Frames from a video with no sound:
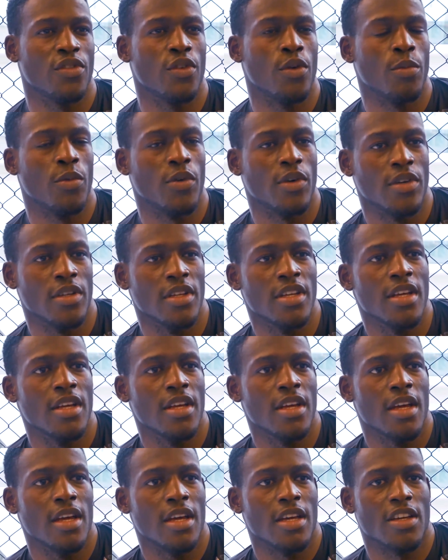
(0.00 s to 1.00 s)
normal.
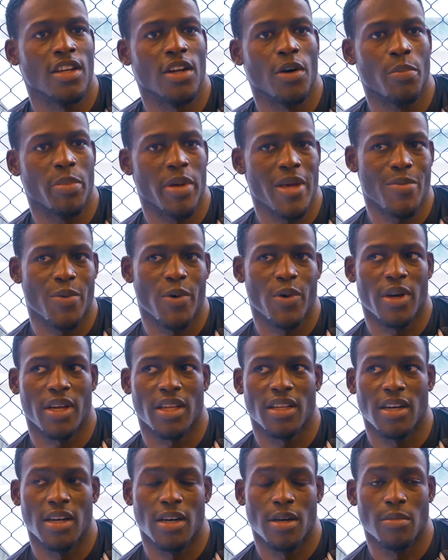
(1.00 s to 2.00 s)
You know, people
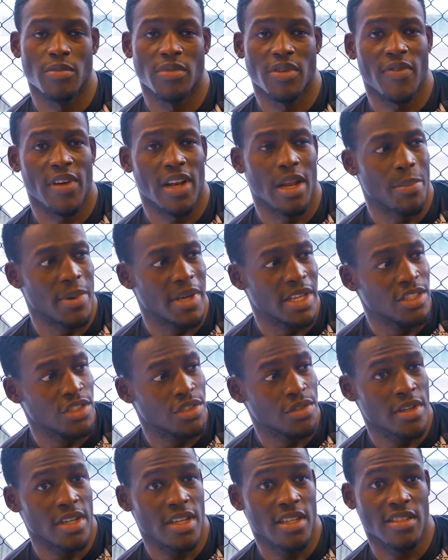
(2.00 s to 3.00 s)
develop
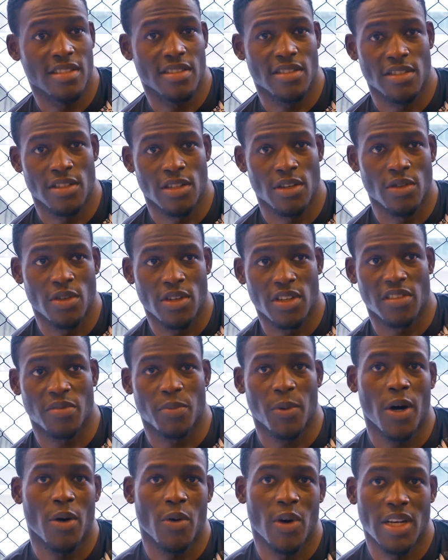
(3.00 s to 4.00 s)
injuries. You know, you can
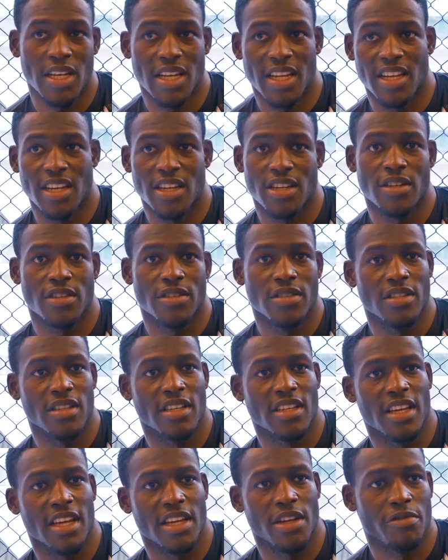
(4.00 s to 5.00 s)
spar one day,
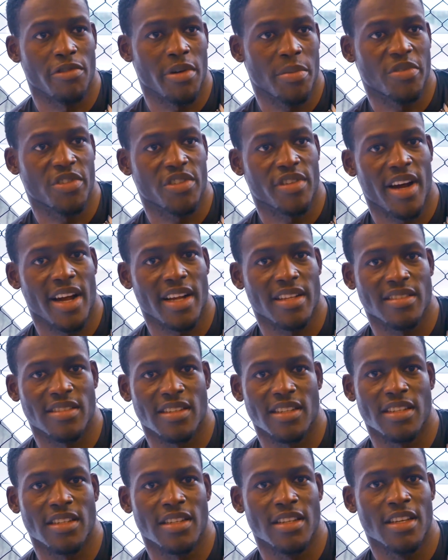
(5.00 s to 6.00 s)
get your ribs cracked,
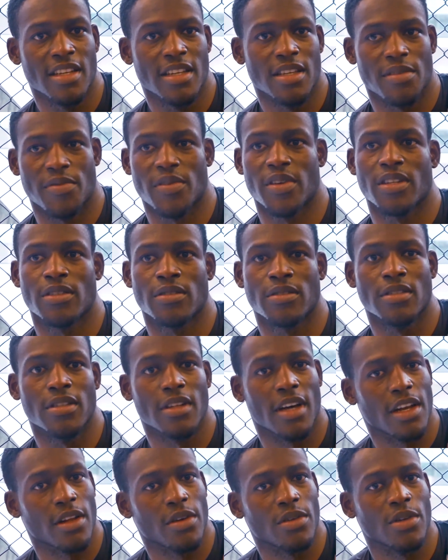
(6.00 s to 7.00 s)
and you think,
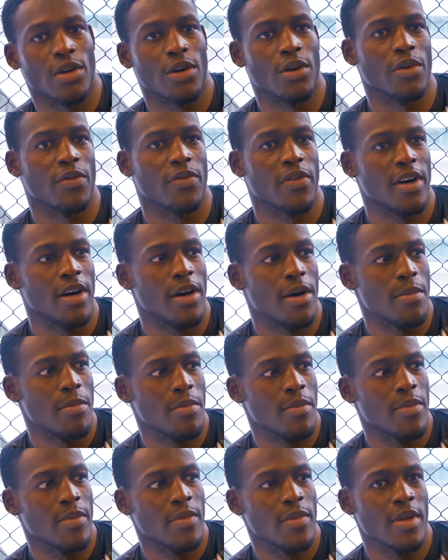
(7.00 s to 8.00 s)
I don't know if
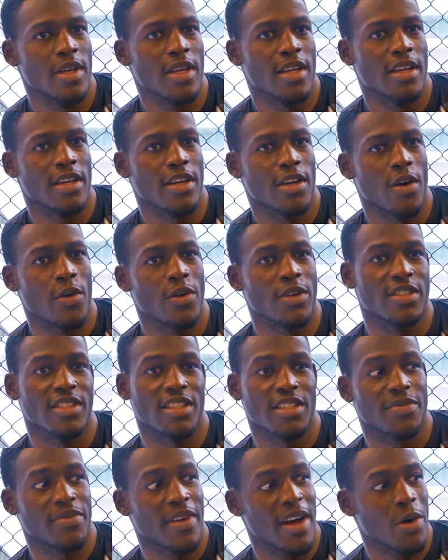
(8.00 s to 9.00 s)
going
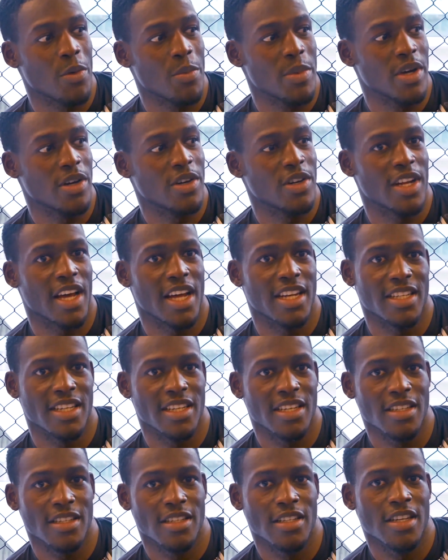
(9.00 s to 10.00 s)
into this fight would be a good
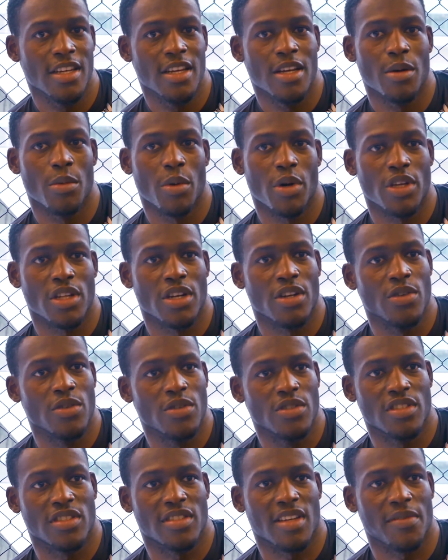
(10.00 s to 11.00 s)
idea. But, you know,
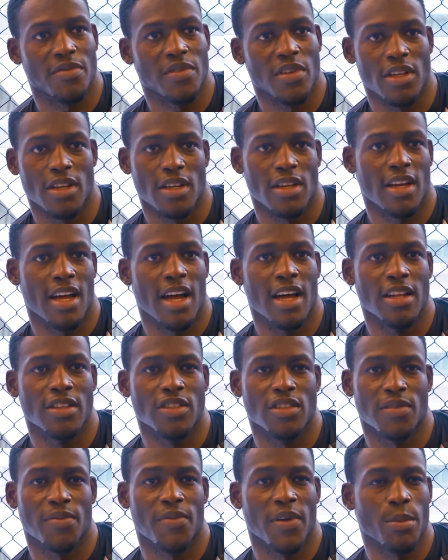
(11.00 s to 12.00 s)
you just have to kind
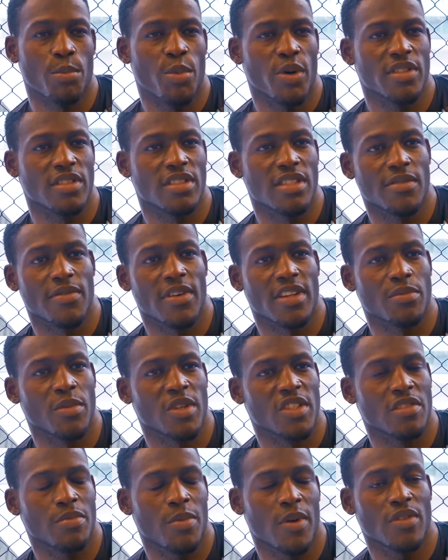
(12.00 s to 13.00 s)
of just think positive as
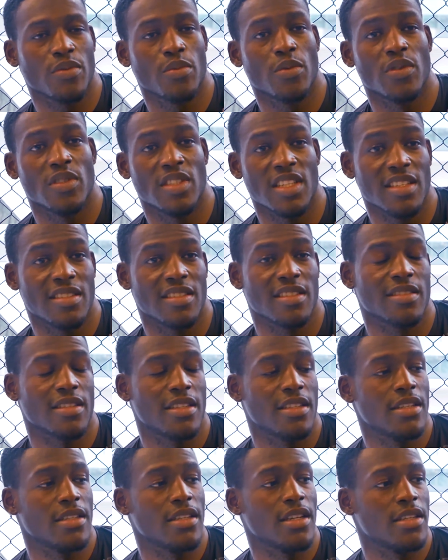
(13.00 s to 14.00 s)
much as possible. It's easier
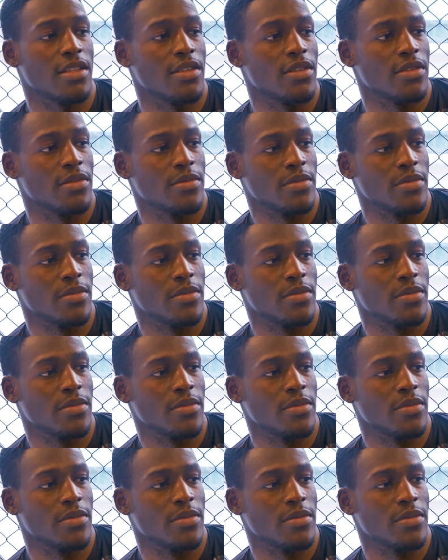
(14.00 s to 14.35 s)
said than done though.